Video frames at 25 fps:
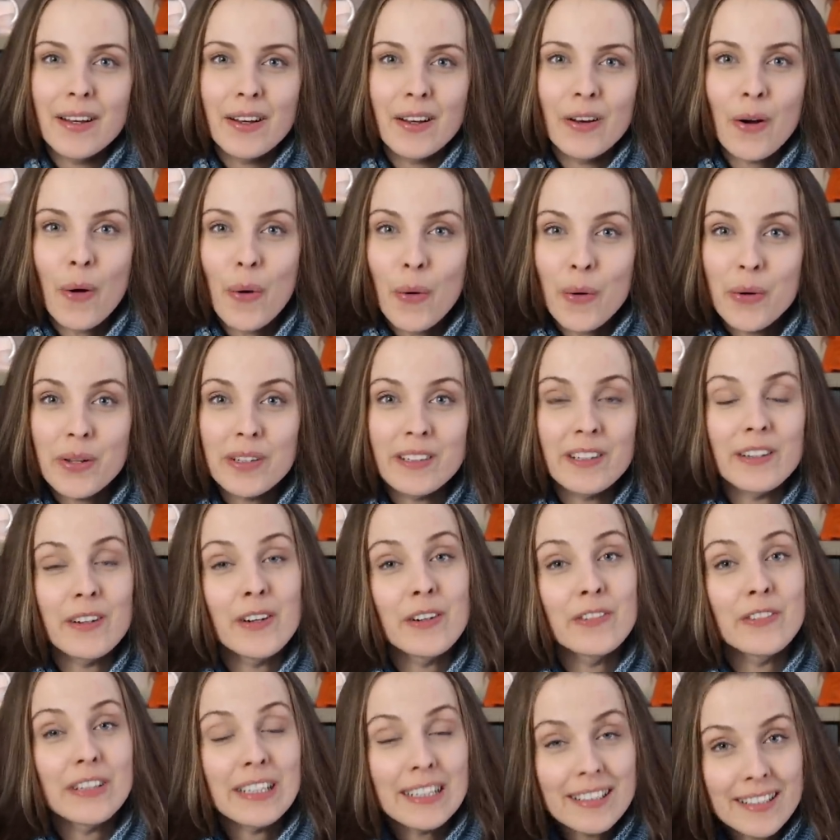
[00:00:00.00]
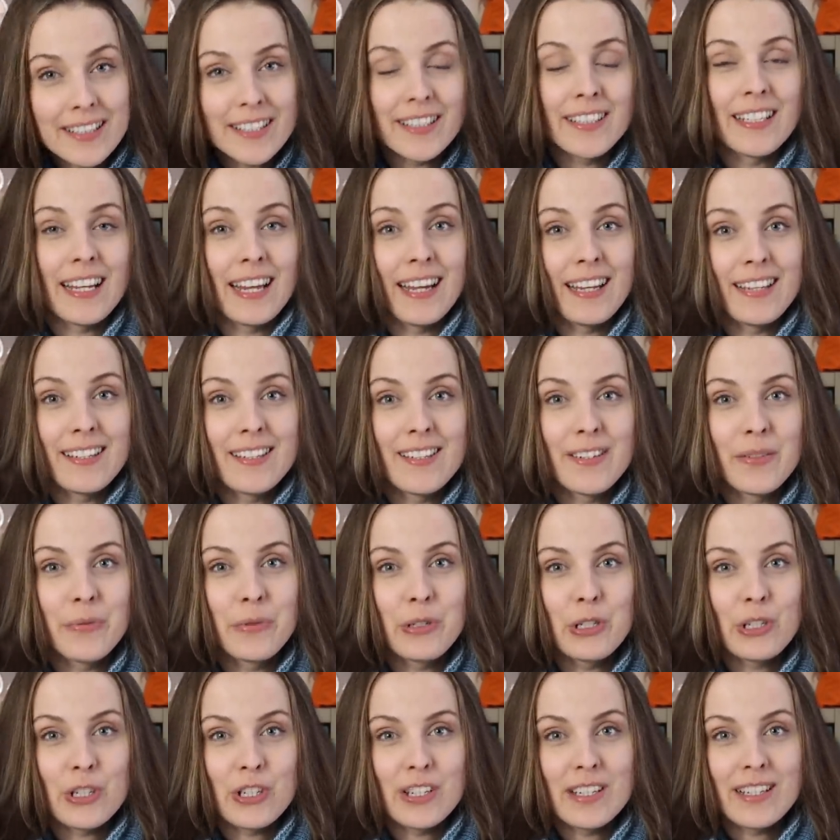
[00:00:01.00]
corner of internet
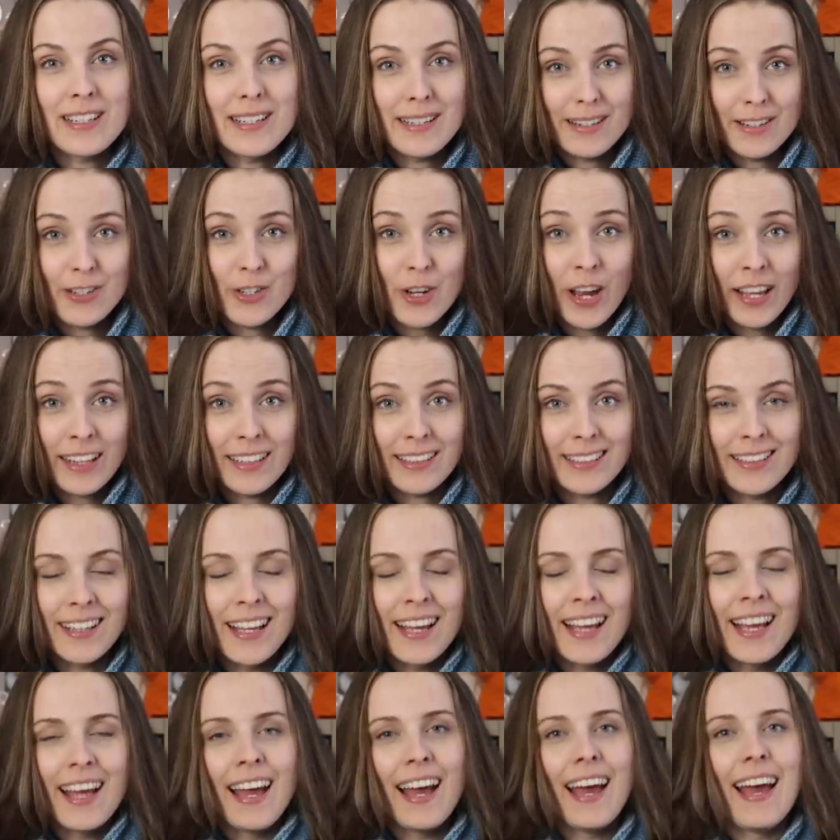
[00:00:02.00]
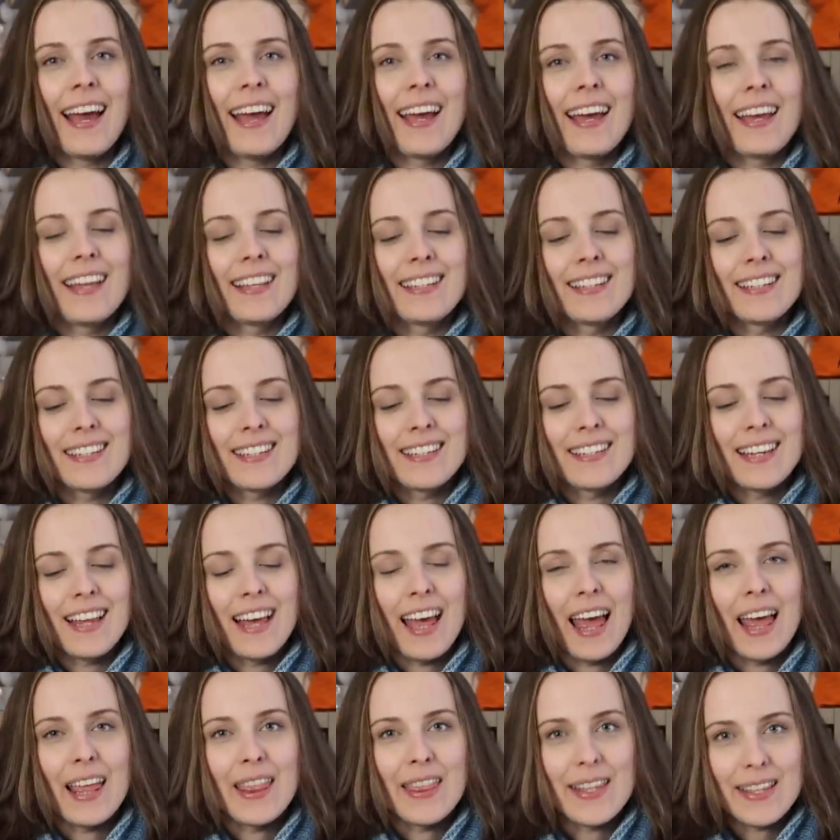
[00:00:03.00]
which is this channel and
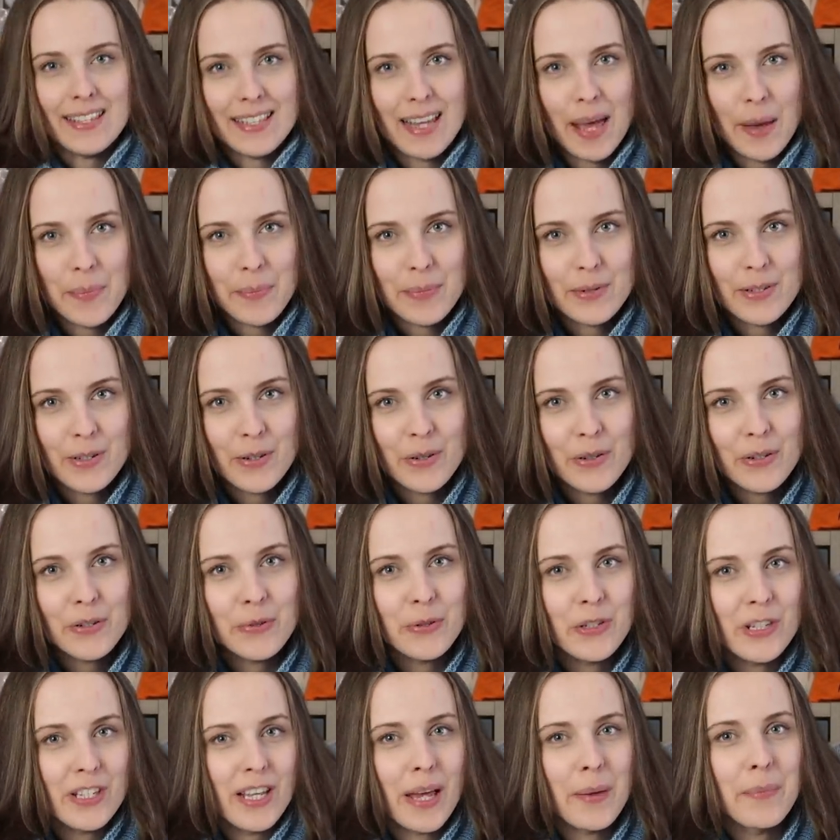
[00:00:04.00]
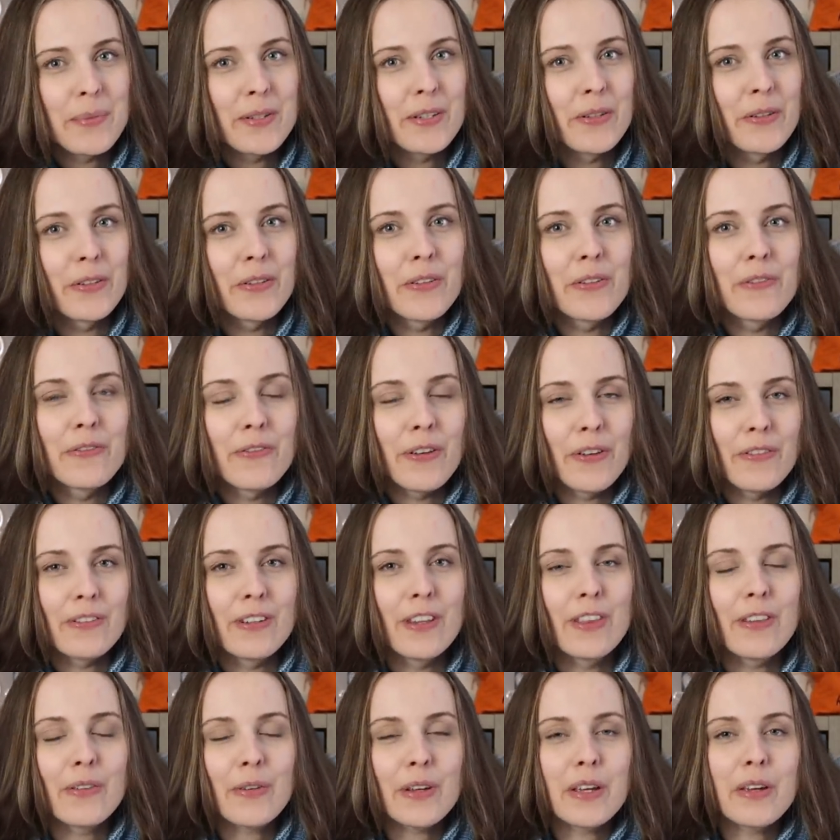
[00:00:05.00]
uh, this episode, which is episode
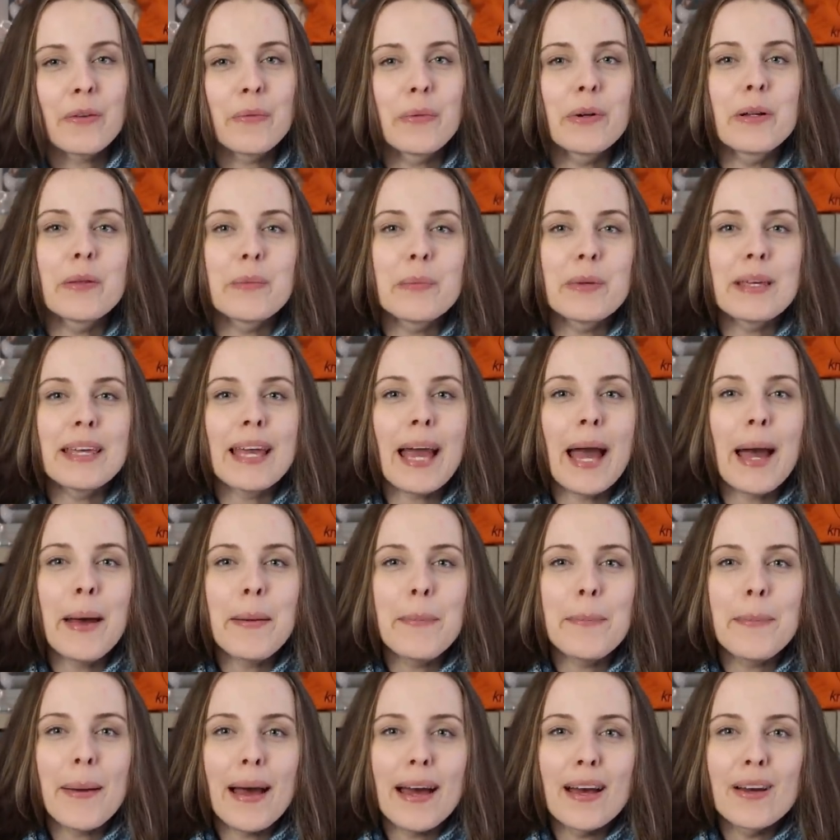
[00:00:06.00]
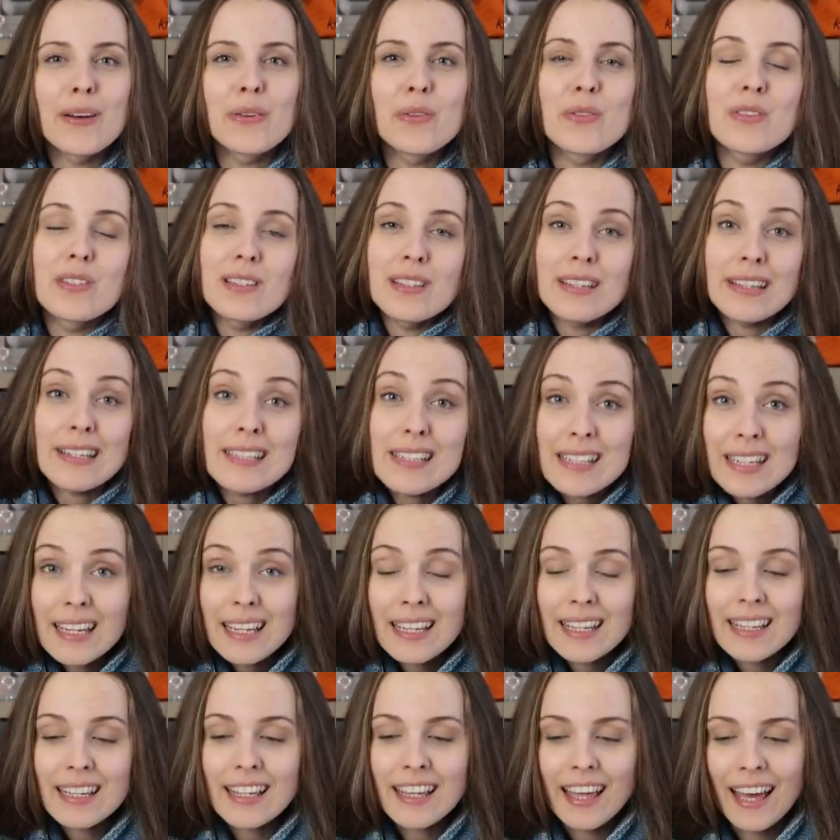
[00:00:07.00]
53, will be about
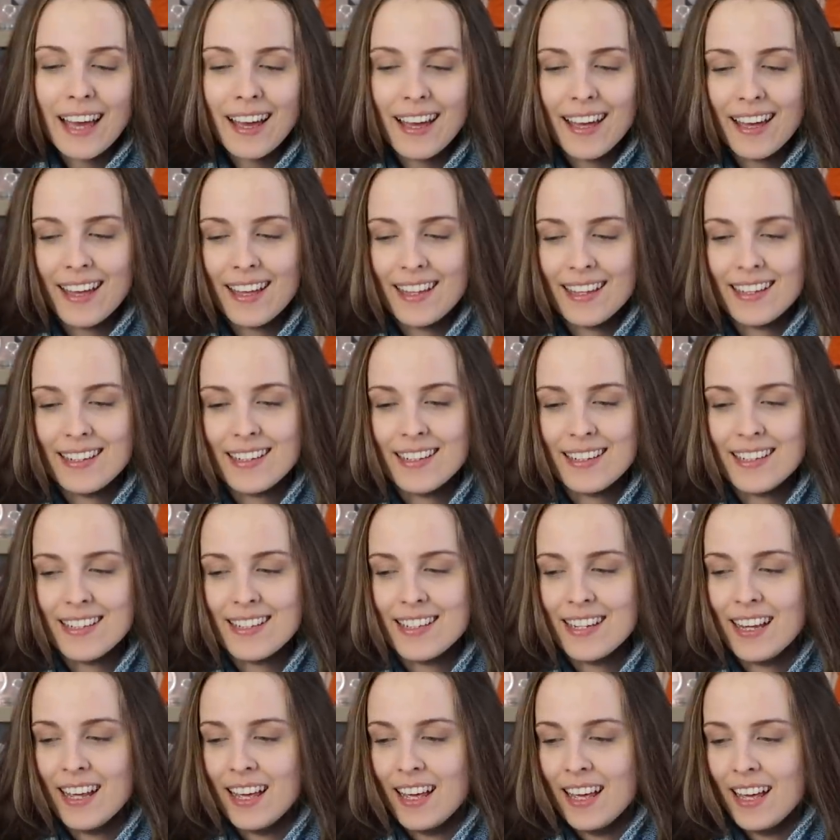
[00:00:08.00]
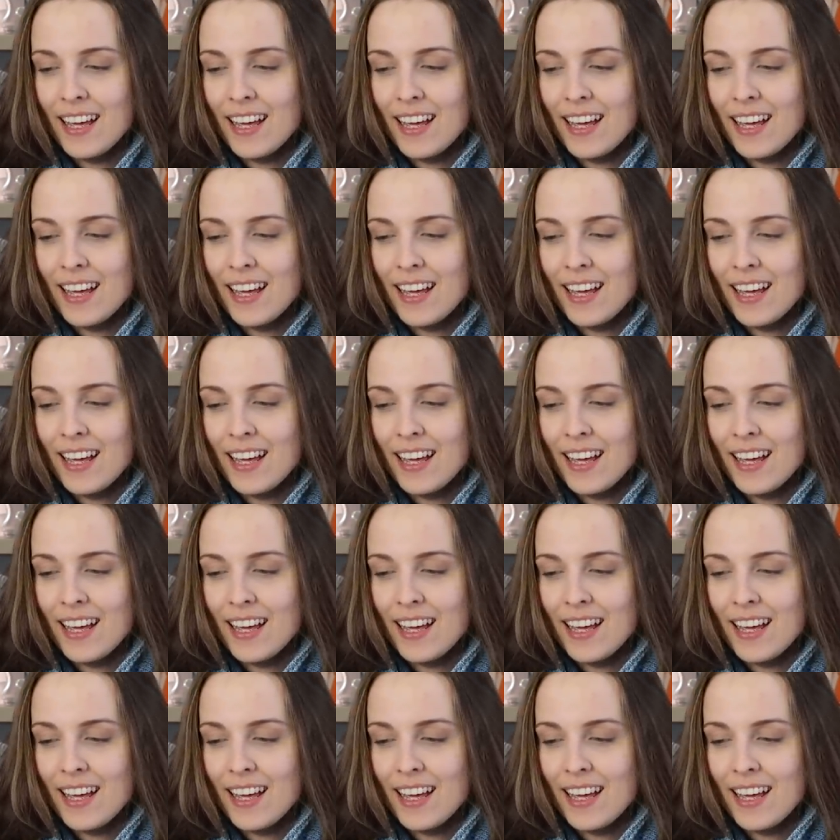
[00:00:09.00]
knitting and